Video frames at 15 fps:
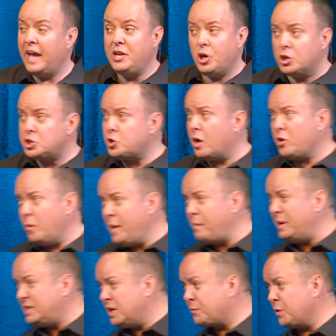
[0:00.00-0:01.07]
And your struggle may
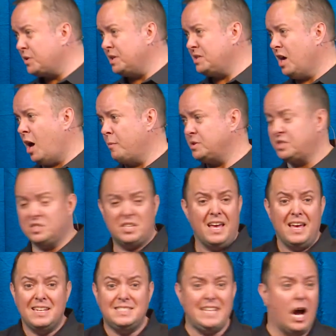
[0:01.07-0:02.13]
be different than Thomas's.
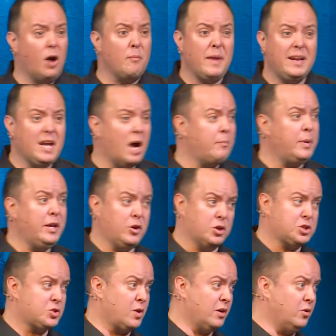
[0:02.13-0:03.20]
Doubt may not be your
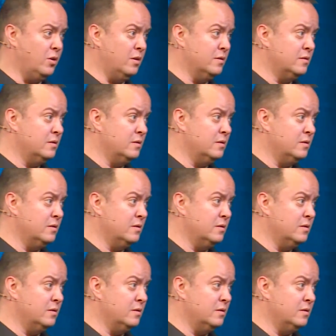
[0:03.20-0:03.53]
struggle.